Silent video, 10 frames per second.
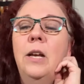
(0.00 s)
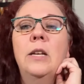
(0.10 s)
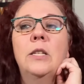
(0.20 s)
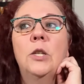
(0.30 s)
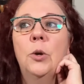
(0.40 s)

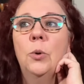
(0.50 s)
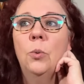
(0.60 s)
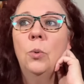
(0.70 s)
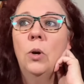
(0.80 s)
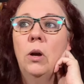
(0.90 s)

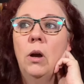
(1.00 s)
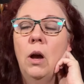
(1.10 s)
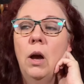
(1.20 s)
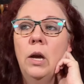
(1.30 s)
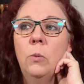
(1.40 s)
So
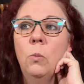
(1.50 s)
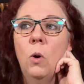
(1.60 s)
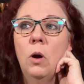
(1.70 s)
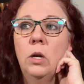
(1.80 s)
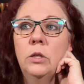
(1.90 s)
I
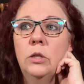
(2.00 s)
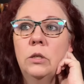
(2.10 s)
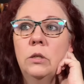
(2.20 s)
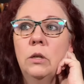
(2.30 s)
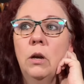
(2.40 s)

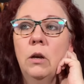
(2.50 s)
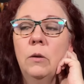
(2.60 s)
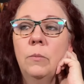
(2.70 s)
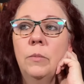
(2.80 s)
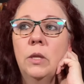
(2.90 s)
watched
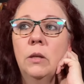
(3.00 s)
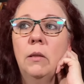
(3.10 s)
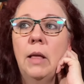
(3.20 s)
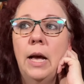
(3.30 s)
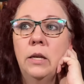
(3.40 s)
um, the
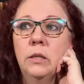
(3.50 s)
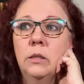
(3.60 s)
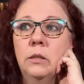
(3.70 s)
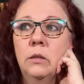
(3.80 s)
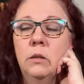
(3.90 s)

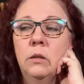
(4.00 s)
last